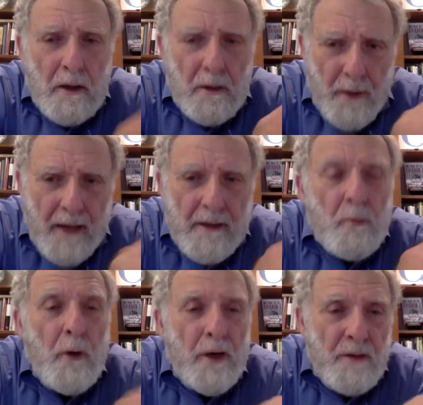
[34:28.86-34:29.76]
because we had
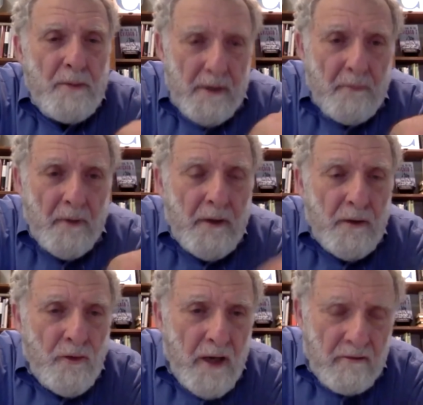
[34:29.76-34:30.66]
some question about something
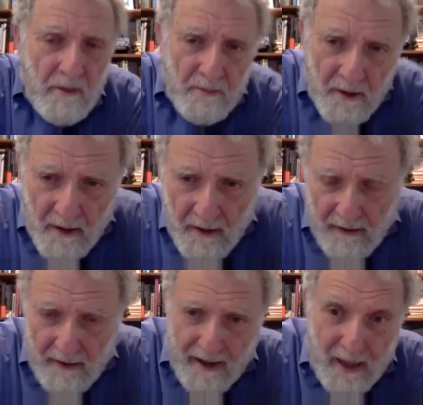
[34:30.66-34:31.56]
in the transcript,
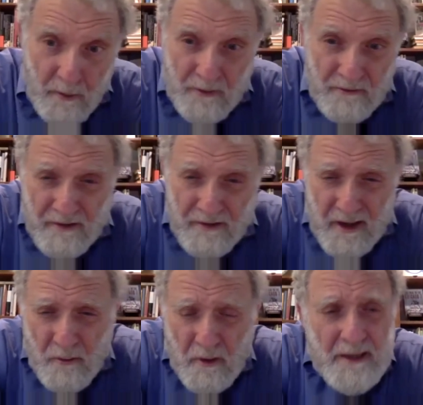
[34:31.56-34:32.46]
and we were
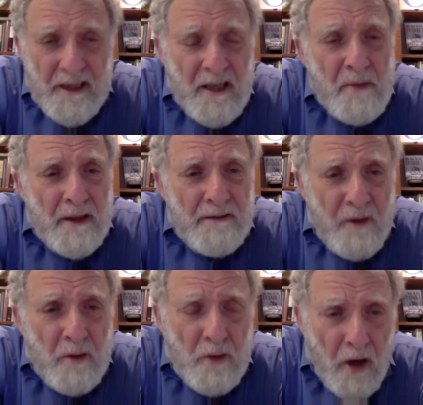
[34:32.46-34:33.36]
really reluctant to make the
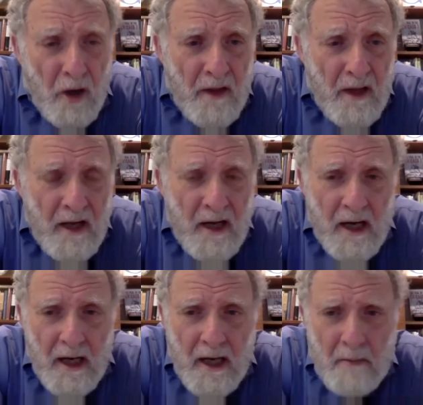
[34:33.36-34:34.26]
phone call
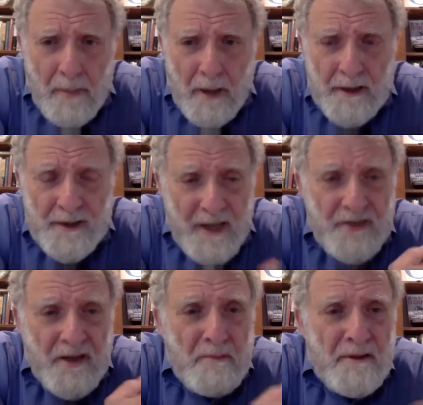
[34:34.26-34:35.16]
because
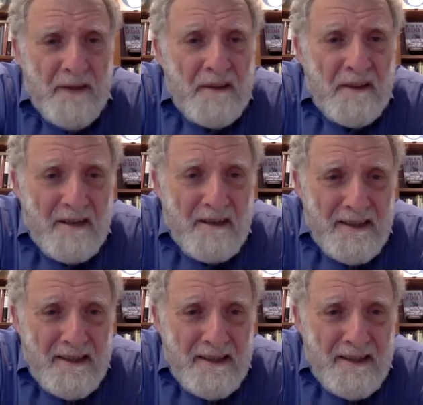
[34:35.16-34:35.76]
he had just been sentenced.